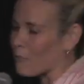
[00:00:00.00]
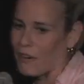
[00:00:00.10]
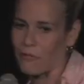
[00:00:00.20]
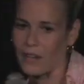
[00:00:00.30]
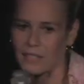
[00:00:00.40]
of
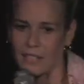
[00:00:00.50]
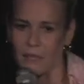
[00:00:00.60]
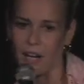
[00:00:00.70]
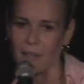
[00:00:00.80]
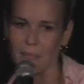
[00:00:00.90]
my friends that
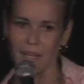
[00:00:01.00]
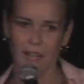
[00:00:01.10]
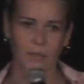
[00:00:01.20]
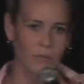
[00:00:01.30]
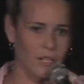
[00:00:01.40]
have gotten
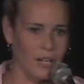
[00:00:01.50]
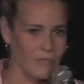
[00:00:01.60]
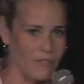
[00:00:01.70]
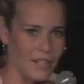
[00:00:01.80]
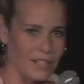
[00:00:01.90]
married. We're
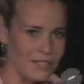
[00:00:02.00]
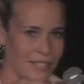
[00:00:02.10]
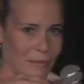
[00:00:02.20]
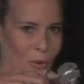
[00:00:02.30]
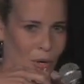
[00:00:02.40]
not friends
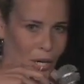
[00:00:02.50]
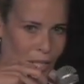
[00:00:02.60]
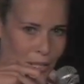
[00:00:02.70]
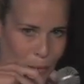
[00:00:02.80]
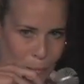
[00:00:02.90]
anymore.